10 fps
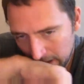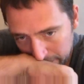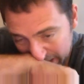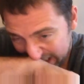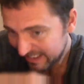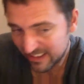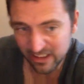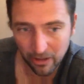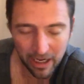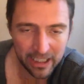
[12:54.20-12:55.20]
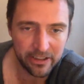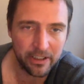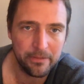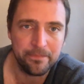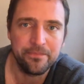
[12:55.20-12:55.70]
because it's so
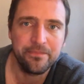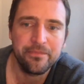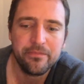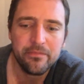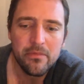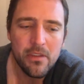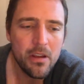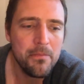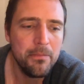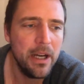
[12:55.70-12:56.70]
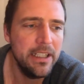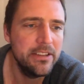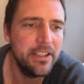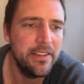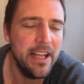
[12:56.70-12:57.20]
accurate. But
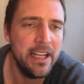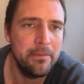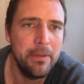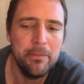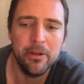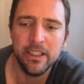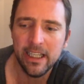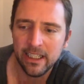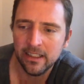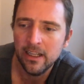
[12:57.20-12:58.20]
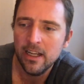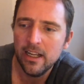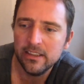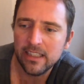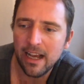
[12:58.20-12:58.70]
here's the thing people are getting
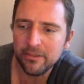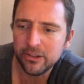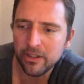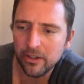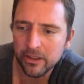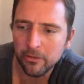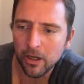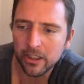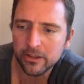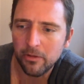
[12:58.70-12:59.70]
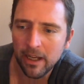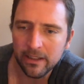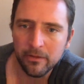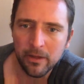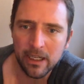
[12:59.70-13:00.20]
sophistry only works
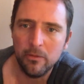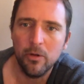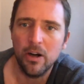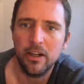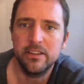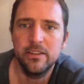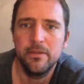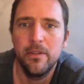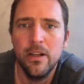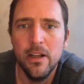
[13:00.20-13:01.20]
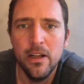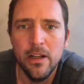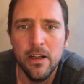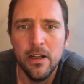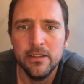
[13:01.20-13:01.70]
when, when it works.
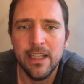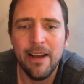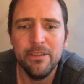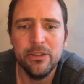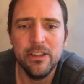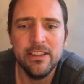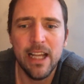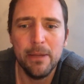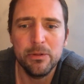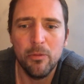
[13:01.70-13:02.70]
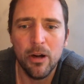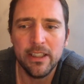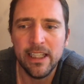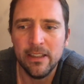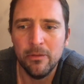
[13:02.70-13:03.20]
Sophistry stops
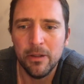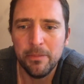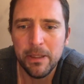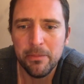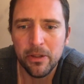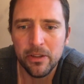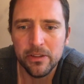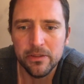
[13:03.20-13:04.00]
working when people